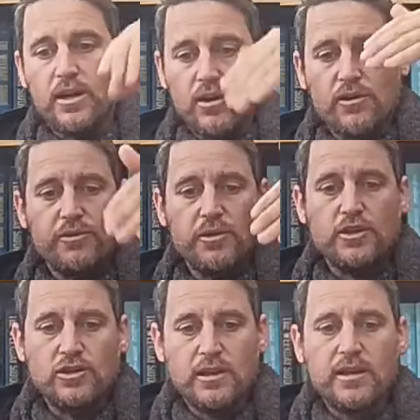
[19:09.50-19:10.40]
going to go through
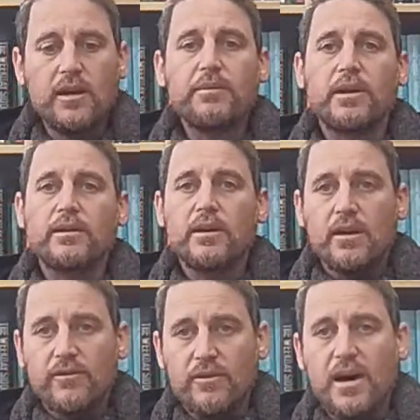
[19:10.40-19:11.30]
each detail, but
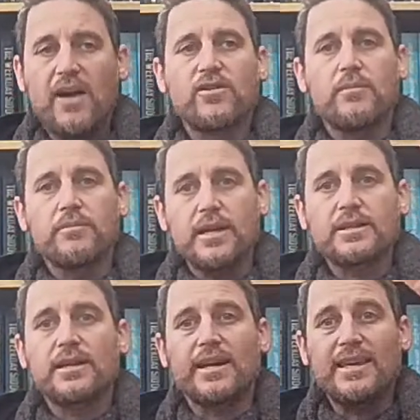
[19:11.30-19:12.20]
from Avram,
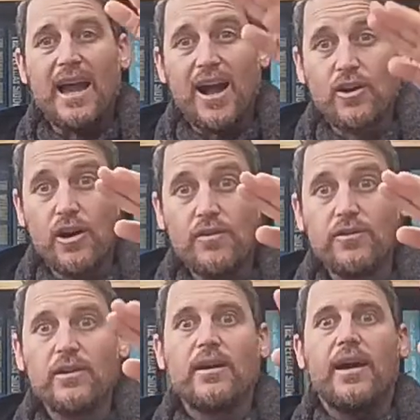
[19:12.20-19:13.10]
Yitzchak, Yaakov,
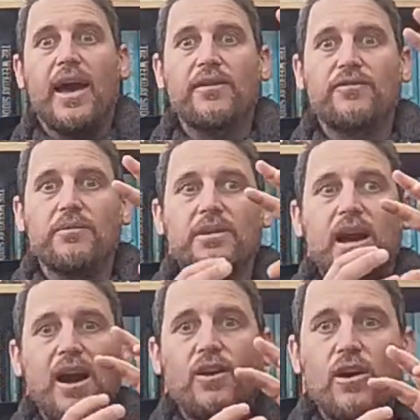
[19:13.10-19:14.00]
and from
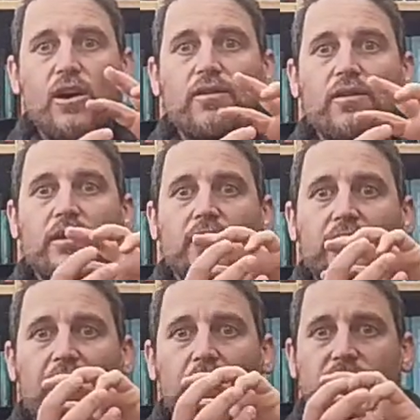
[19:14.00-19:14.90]
Yaakov,
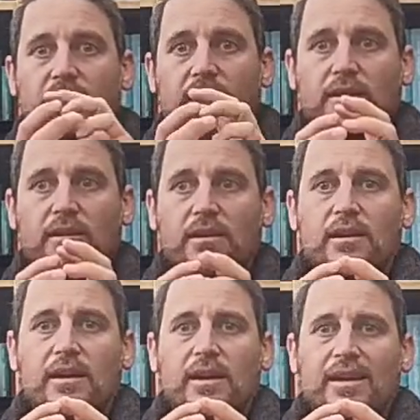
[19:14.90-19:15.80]
that was it.
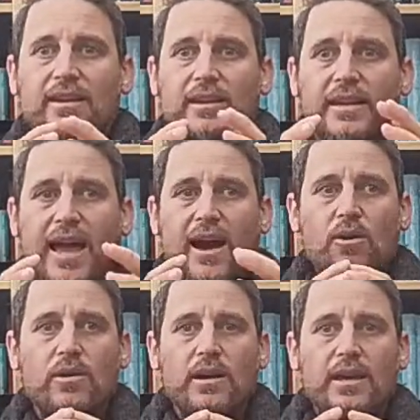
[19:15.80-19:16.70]
Now